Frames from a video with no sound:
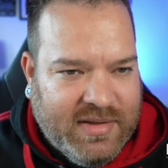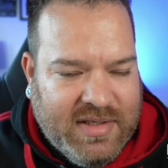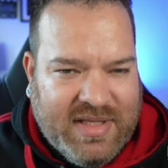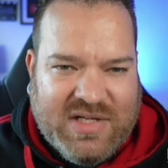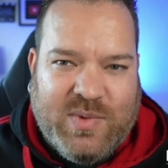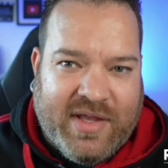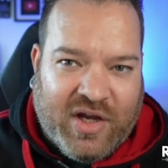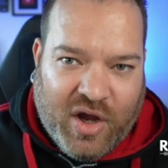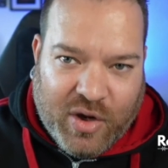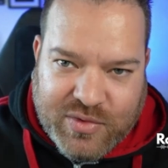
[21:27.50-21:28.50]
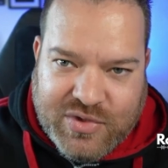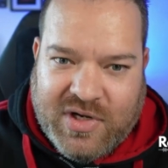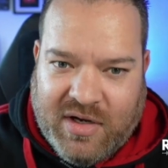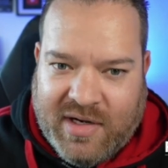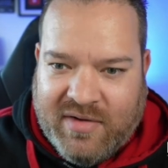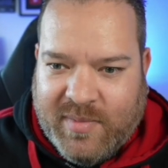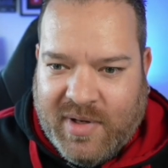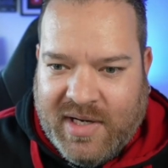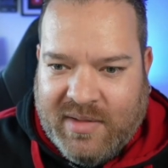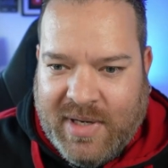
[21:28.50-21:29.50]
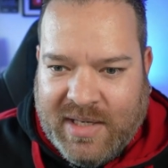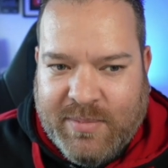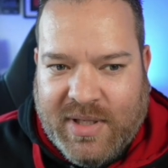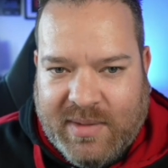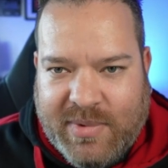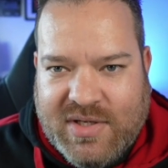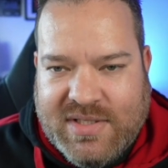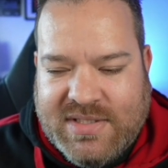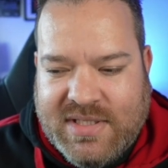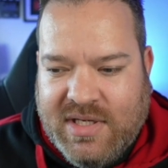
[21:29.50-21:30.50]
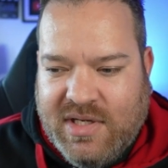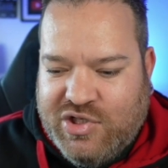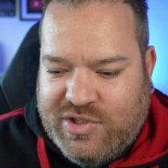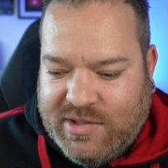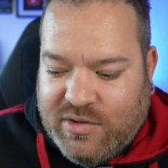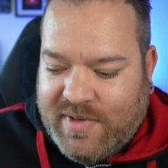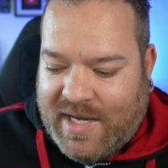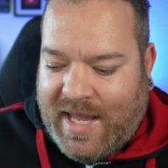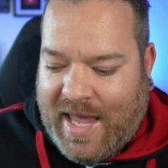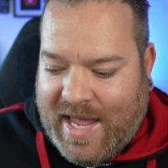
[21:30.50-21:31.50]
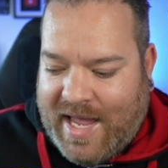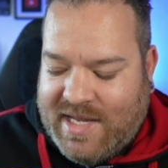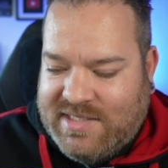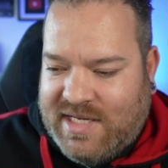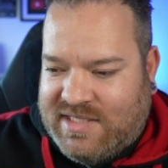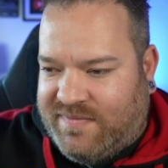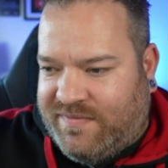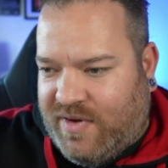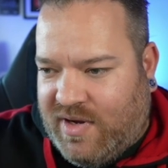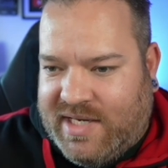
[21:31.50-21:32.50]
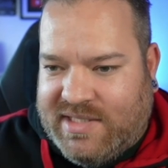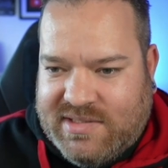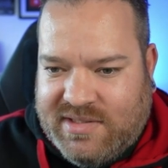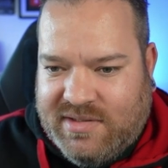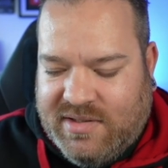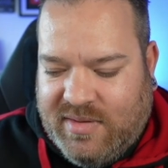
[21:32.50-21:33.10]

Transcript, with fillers: That's where the coach client of mine made money, because she already had a defined